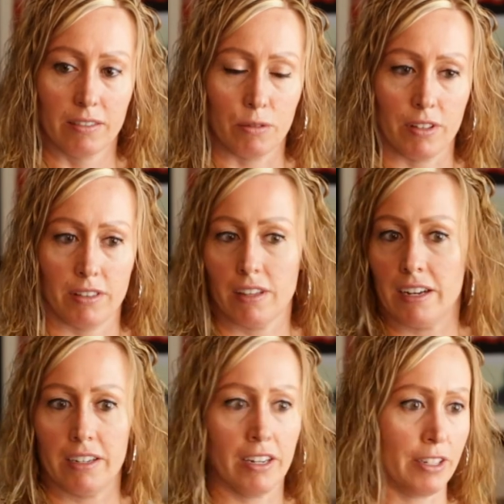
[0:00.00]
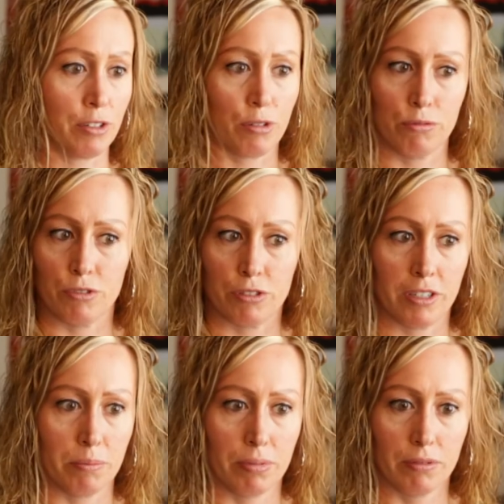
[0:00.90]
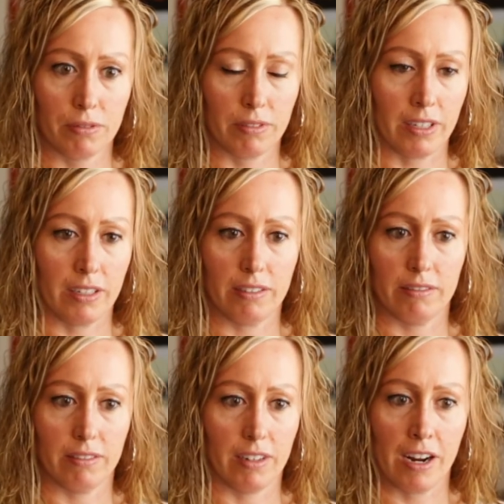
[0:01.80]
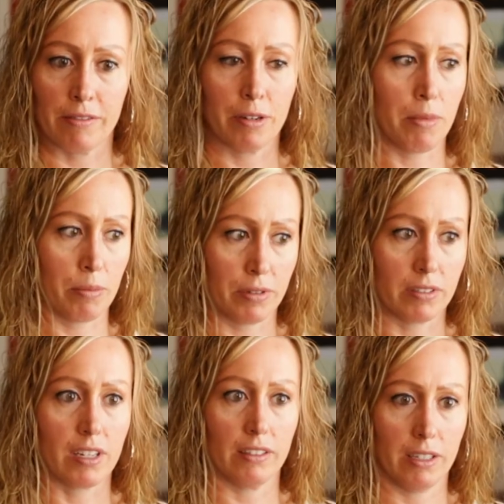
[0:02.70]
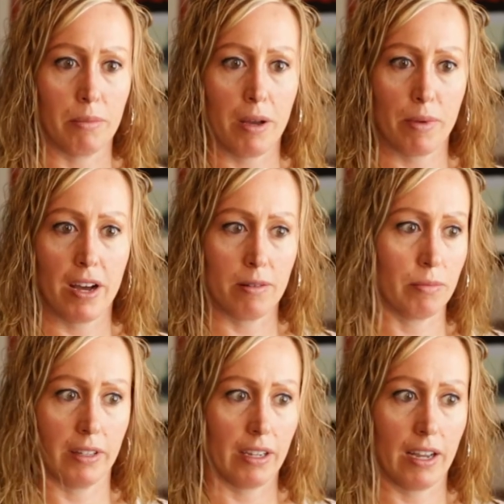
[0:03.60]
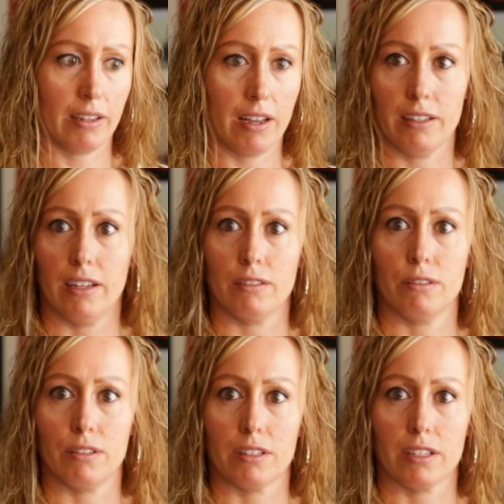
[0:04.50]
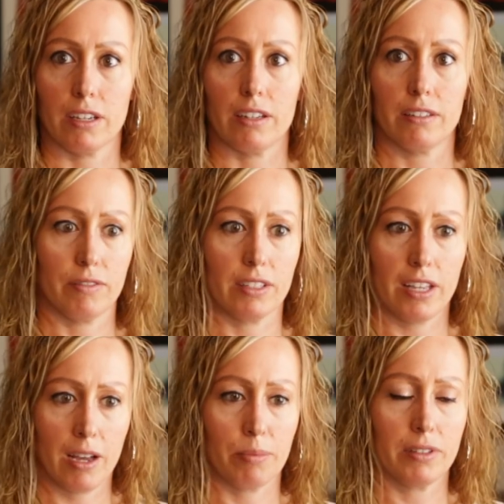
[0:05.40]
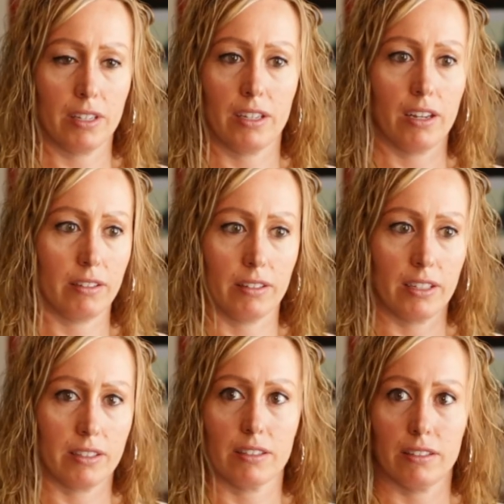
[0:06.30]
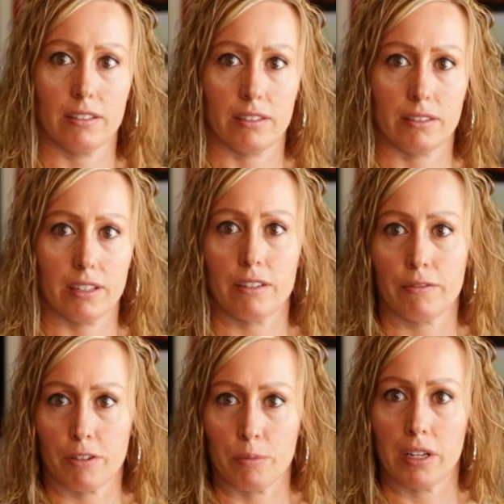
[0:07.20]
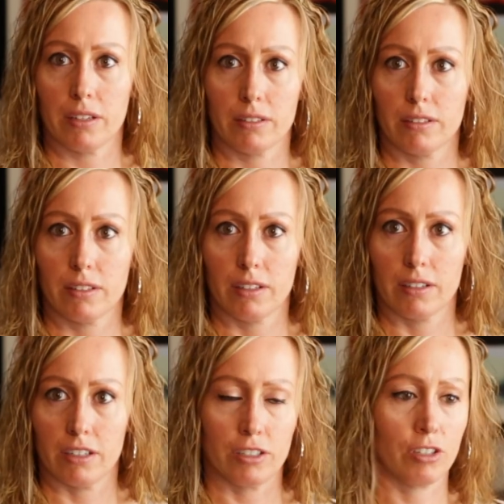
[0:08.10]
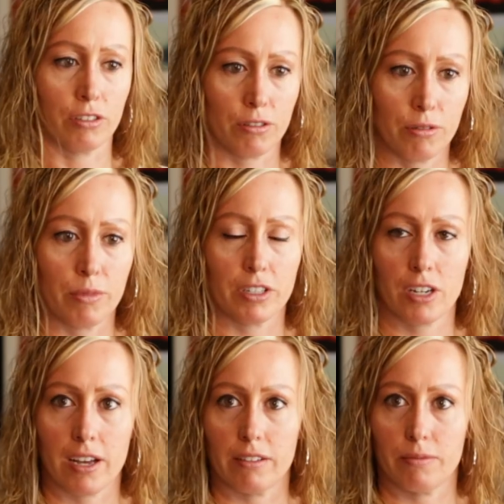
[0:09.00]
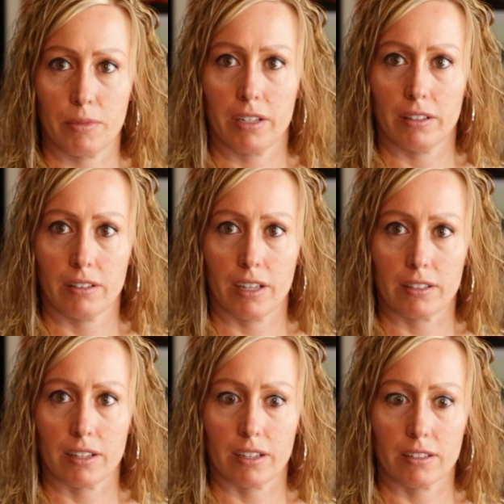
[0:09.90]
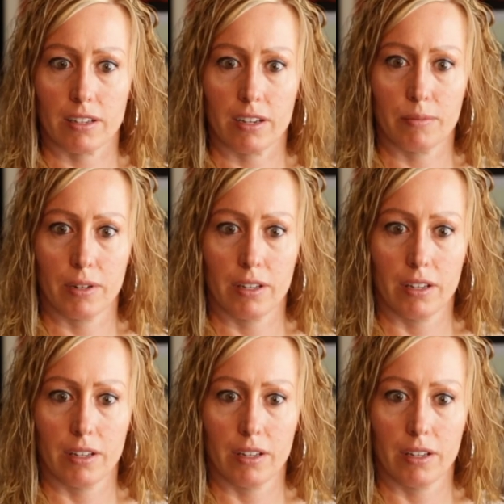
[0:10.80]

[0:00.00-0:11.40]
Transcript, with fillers: with on a nitro drip. And I remember telling my mom, like, I, I can't do this again. If this happens again, that's it for me. It took too much out of me that second time.